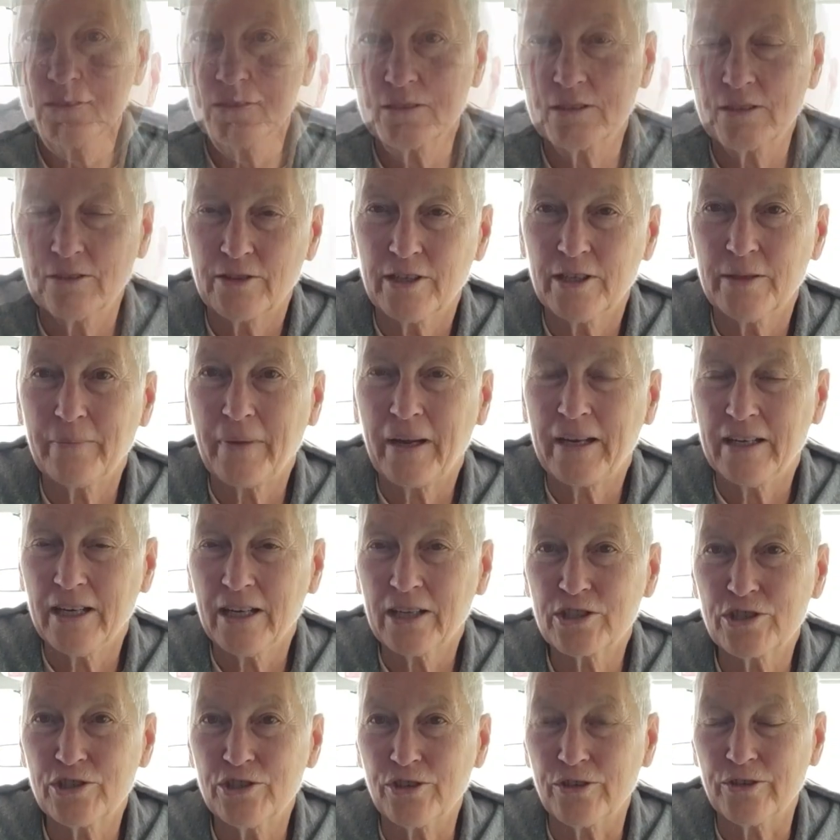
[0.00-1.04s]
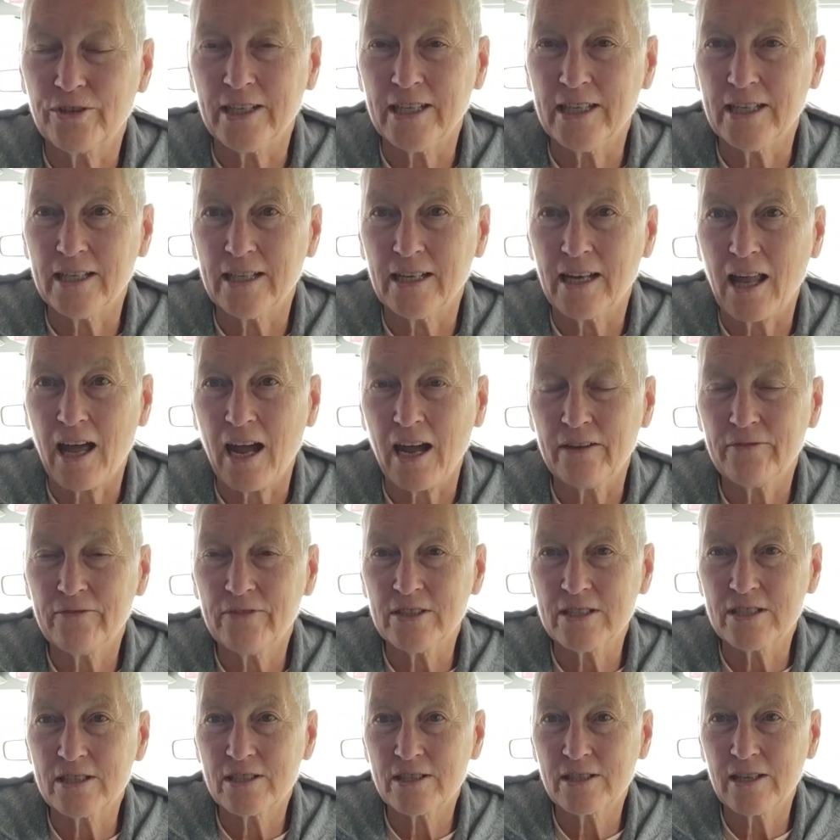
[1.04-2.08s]
So then my next journey in life
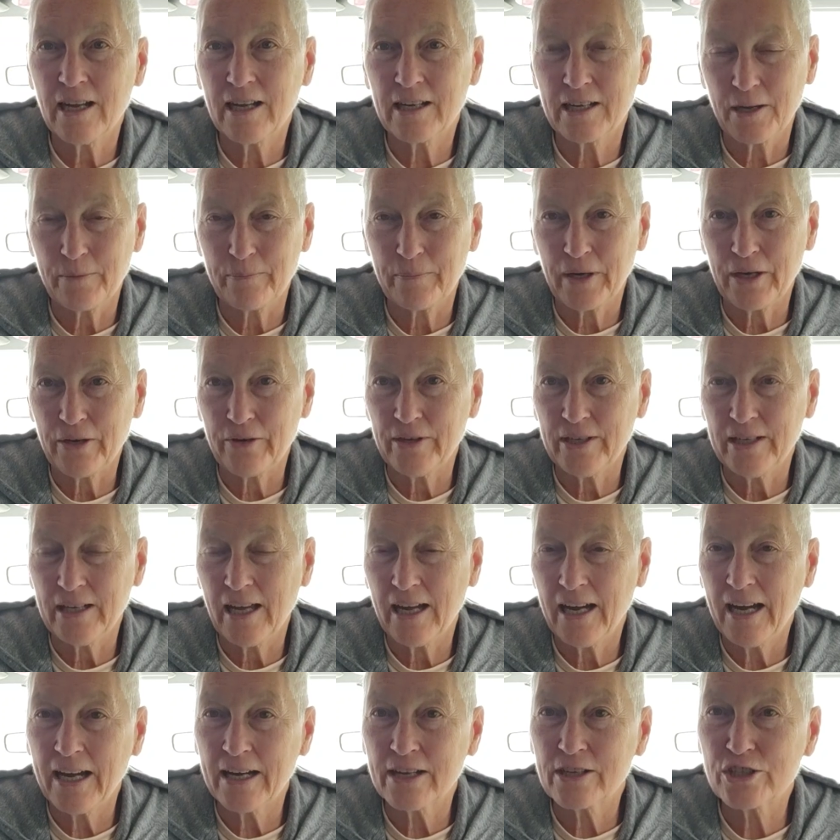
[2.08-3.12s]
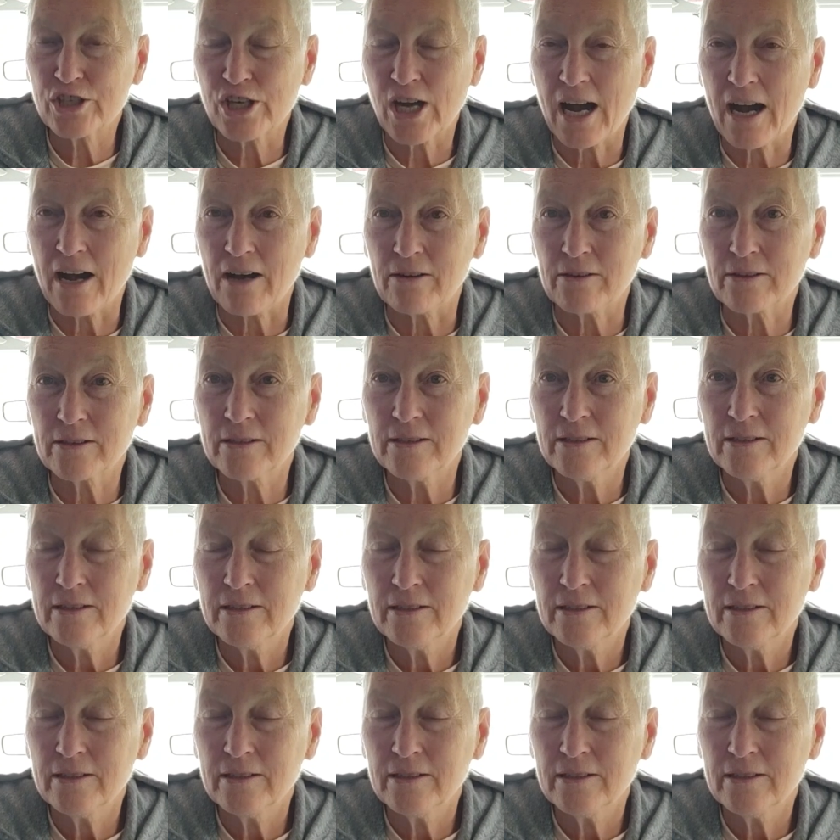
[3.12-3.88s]
is I got married, I had a child,